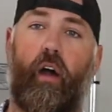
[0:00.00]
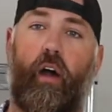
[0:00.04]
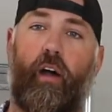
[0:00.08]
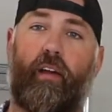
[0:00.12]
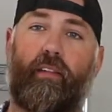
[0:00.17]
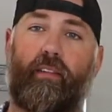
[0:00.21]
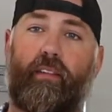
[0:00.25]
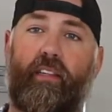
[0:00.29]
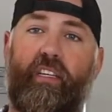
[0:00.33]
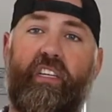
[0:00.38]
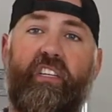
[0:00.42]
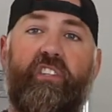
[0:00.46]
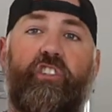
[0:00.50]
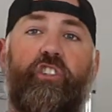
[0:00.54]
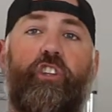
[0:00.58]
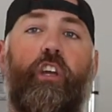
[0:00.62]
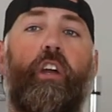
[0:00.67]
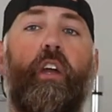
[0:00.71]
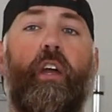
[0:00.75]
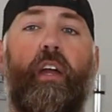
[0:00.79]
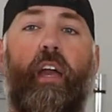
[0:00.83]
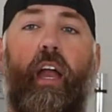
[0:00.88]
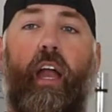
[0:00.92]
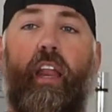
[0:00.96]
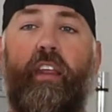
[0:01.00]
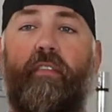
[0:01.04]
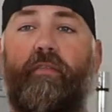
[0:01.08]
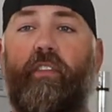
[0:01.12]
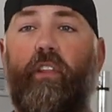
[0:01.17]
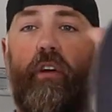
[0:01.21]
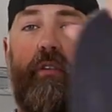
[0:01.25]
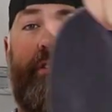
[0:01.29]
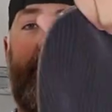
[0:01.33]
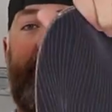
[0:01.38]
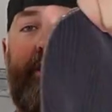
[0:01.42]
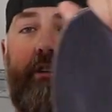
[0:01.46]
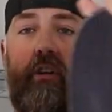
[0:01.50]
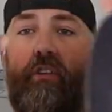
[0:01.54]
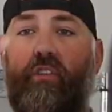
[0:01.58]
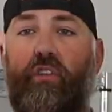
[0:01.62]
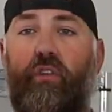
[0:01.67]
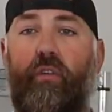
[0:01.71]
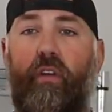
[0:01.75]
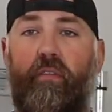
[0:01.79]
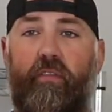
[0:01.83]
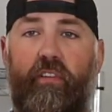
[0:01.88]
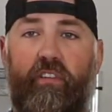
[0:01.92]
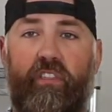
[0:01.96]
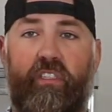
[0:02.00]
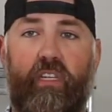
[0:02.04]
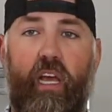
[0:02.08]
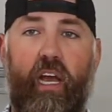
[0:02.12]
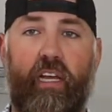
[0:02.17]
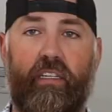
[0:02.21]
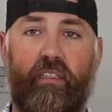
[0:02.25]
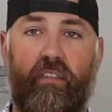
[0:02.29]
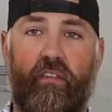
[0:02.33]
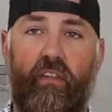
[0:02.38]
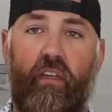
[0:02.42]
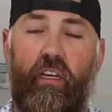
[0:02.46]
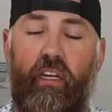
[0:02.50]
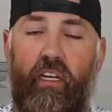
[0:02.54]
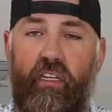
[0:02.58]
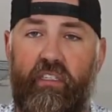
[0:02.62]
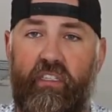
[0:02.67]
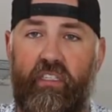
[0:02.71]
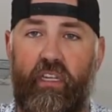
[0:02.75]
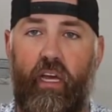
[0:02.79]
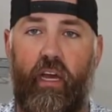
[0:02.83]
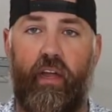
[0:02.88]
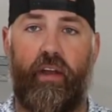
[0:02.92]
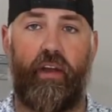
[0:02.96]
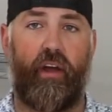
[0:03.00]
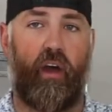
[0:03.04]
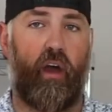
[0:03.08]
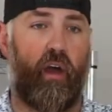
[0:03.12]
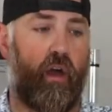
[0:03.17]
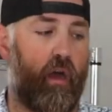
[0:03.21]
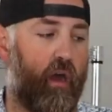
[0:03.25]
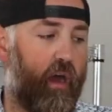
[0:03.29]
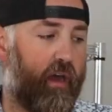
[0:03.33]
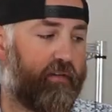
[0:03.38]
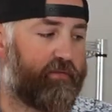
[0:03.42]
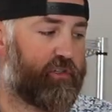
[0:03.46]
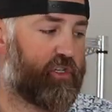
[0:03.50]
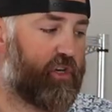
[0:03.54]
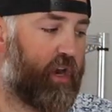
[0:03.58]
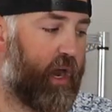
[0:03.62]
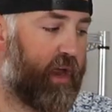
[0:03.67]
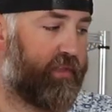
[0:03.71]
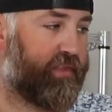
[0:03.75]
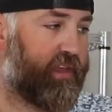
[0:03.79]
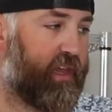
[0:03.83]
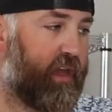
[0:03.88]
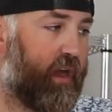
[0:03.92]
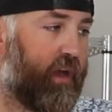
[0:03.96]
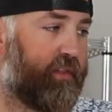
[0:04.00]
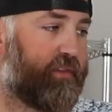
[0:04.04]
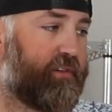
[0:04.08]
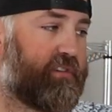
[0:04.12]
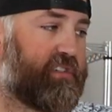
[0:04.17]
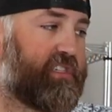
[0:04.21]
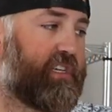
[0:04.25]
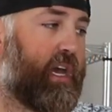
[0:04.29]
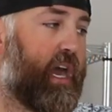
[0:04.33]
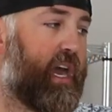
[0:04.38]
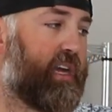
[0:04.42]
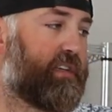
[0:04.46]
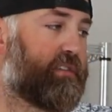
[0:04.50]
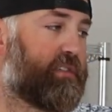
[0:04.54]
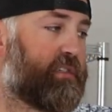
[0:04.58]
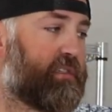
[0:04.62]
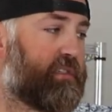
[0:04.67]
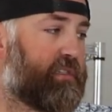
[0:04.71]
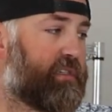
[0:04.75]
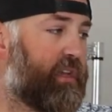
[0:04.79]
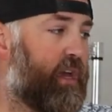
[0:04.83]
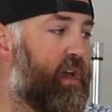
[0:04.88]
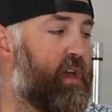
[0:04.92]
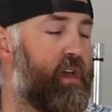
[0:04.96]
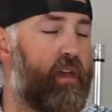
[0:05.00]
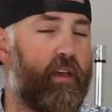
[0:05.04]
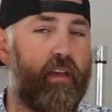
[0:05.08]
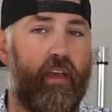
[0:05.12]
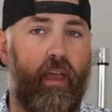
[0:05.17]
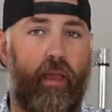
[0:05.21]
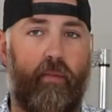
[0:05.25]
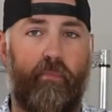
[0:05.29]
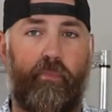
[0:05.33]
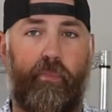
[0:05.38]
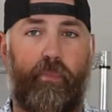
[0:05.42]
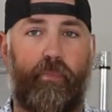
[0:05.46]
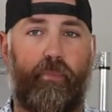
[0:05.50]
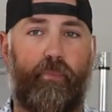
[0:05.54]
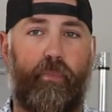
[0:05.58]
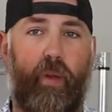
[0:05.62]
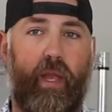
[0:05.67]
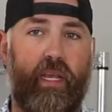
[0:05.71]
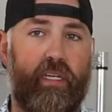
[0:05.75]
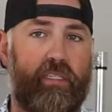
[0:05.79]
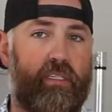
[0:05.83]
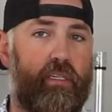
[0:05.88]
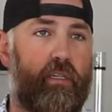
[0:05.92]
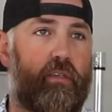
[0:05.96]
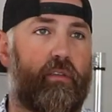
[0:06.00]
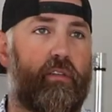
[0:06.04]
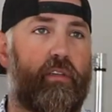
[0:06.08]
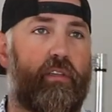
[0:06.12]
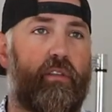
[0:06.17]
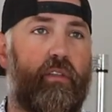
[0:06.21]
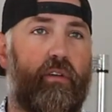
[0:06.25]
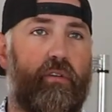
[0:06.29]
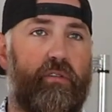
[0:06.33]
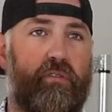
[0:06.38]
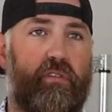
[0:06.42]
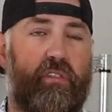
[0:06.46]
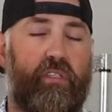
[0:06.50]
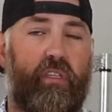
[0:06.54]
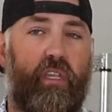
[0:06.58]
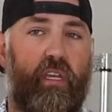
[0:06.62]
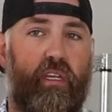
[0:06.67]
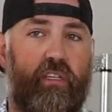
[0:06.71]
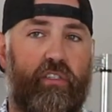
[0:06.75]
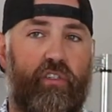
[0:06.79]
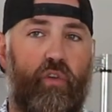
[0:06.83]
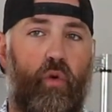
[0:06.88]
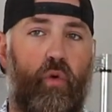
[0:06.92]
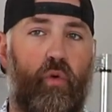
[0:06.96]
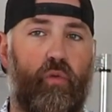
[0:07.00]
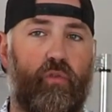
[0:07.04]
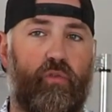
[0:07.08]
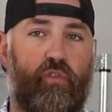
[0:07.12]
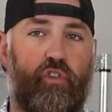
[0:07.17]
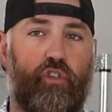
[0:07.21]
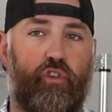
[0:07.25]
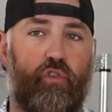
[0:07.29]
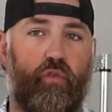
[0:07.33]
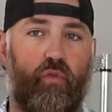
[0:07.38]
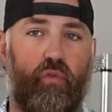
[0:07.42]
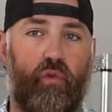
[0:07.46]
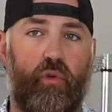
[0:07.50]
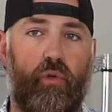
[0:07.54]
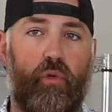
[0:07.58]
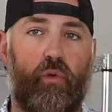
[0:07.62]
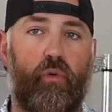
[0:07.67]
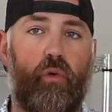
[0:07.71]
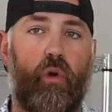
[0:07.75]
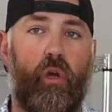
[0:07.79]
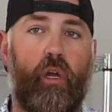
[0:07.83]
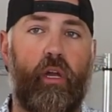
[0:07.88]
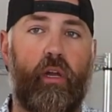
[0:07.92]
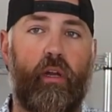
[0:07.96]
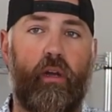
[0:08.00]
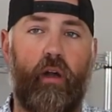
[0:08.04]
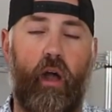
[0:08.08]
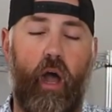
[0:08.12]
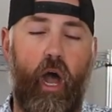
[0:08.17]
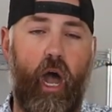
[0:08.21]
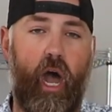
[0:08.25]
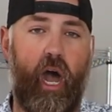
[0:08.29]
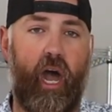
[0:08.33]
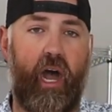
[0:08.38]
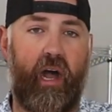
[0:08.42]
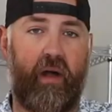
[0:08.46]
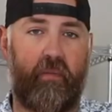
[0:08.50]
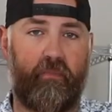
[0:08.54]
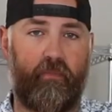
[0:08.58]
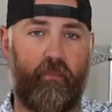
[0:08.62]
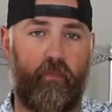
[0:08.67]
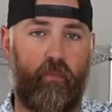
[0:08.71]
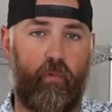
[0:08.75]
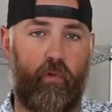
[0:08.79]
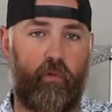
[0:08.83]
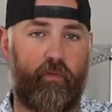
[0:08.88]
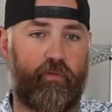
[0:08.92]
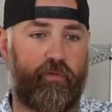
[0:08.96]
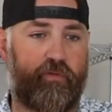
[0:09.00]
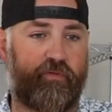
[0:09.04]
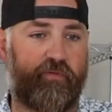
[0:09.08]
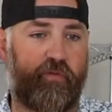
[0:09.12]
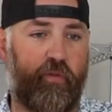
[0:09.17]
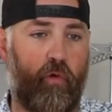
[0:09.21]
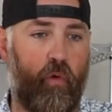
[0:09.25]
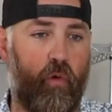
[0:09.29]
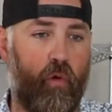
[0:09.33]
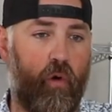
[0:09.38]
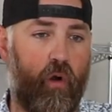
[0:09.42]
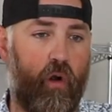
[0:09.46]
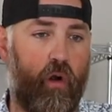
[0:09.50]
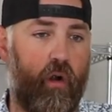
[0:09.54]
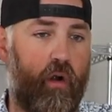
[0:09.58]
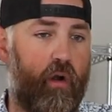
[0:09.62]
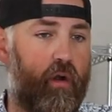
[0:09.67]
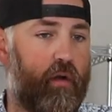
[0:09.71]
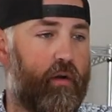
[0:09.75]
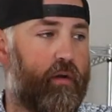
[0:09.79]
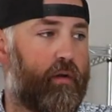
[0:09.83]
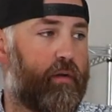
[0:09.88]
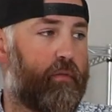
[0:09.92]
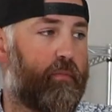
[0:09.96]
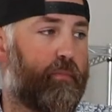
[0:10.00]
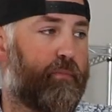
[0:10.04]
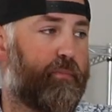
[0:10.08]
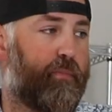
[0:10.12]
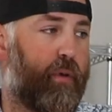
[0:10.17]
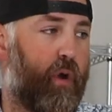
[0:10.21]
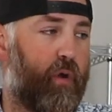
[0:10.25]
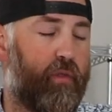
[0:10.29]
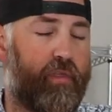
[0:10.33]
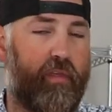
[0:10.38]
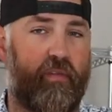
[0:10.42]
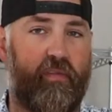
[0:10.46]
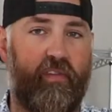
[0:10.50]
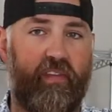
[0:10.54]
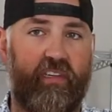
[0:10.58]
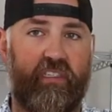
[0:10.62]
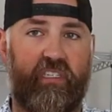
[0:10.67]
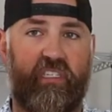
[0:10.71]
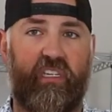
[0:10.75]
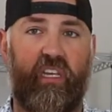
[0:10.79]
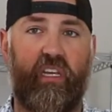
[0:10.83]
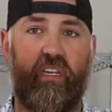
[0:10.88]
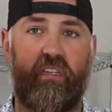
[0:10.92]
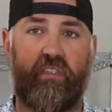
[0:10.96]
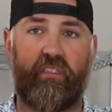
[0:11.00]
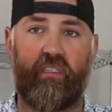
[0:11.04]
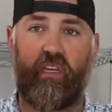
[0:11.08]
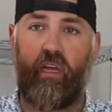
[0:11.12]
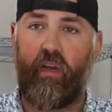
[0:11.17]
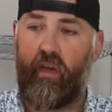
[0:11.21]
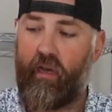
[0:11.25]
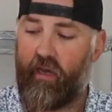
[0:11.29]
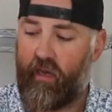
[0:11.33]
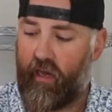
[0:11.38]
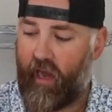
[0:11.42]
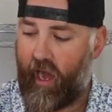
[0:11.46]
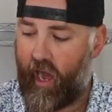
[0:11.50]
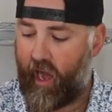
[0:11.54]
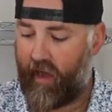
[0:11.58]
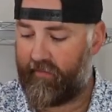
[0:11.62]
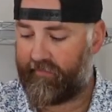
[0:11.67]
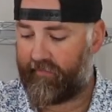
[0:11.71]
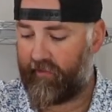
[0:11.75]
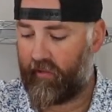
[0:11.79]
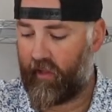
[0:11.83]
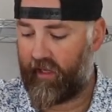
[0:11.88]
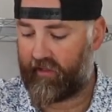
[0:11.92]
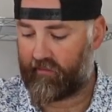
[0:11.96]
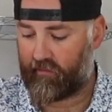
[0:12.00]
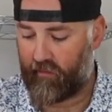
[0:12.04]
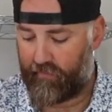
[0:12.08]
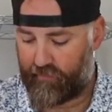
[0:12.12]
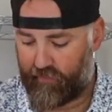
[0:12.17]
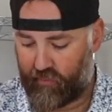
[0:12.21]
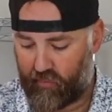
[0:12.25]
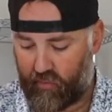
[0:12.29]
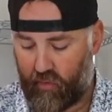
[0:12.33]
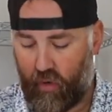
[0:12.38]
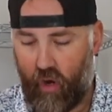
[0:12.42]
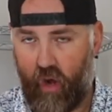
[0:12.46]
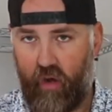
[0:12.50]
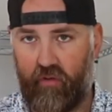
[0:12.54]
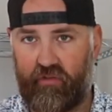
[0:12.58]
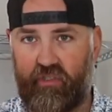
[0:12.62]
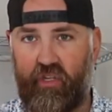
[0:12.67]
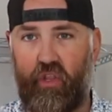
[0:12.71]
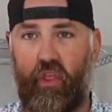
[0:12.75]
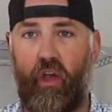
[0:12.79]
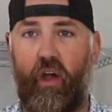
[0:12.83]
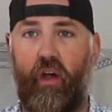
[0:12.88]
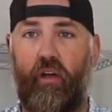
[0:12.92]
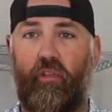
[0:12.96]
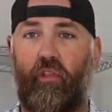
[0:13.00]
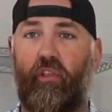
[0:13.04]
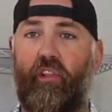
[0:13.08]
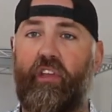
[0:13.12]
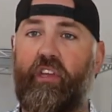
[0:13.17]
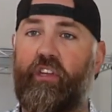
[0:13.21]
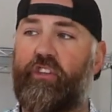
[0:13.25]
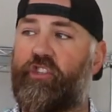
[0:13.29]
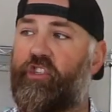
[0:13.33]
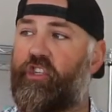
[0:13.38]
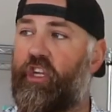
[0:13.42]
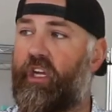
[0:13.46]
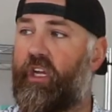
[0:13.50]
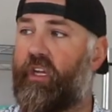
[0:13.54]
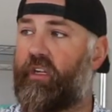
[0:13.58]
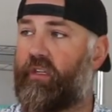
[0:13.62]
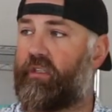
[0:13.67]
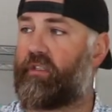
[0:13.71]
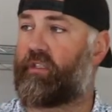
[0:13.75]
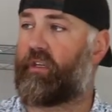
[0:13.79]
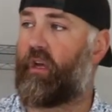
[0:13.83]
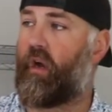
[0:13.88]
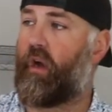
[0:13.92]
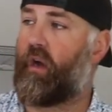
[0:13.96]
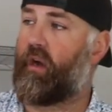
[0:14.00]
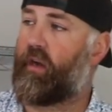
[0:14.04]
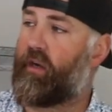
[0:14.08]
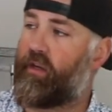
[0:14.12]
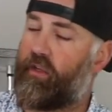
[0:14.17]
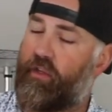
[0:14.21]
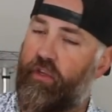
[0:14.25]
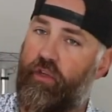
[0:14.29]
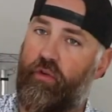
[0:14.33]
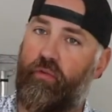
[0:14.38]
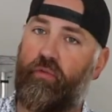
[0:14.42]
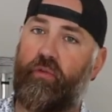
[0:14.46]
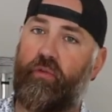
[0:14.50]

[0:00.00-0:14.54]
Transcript: Unleashed. And even though these are two different sizes, like I said, I've tried the other sizes, and basically those things hold true for both of these skis. I feel like the pro to the Unleashed is you